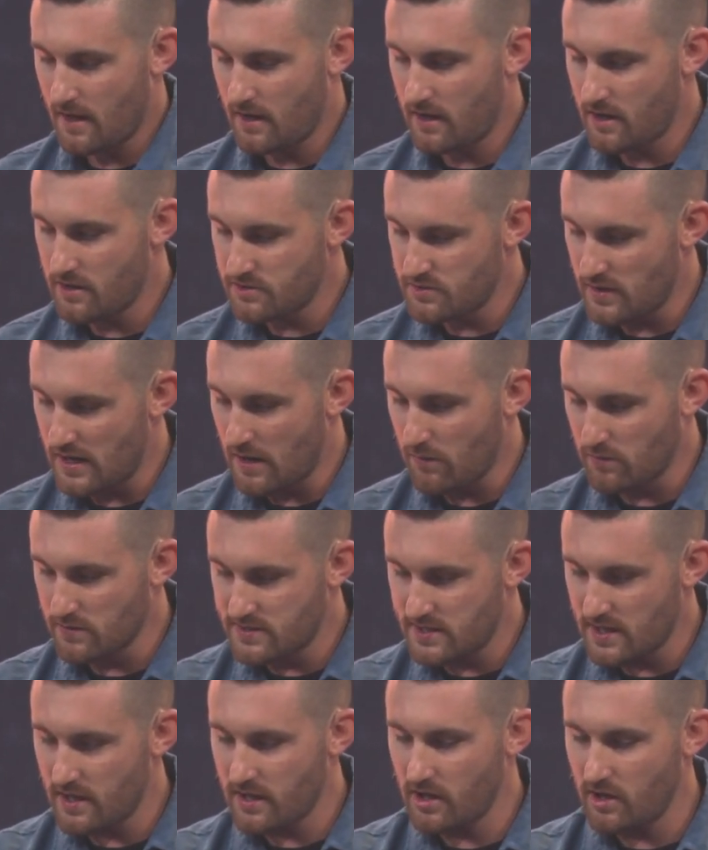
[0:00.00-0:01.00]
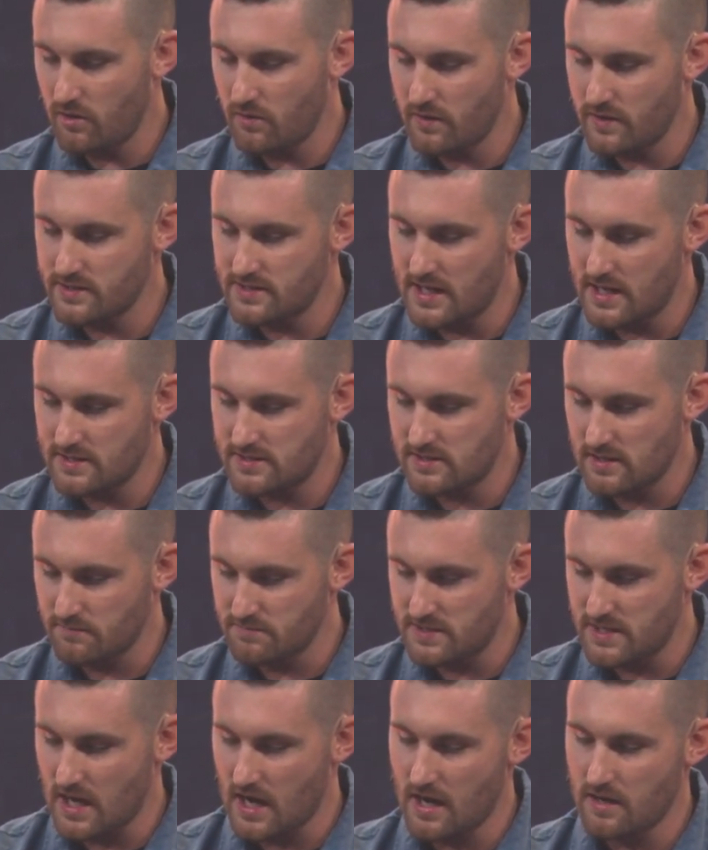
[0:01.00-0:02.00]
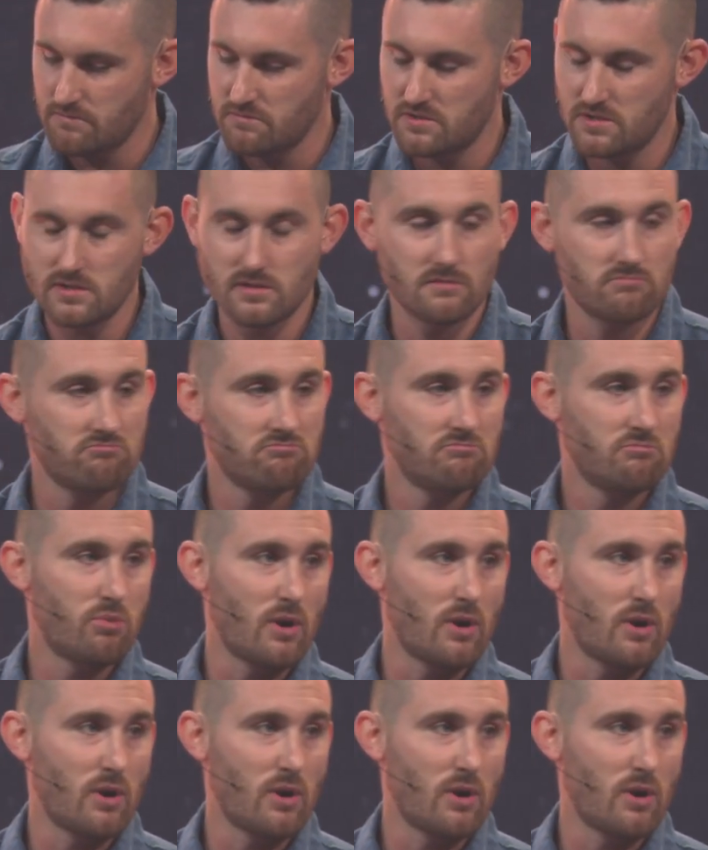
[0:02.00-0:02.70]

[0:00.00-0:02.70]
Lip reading: And here's what I will tell you is that sometimes,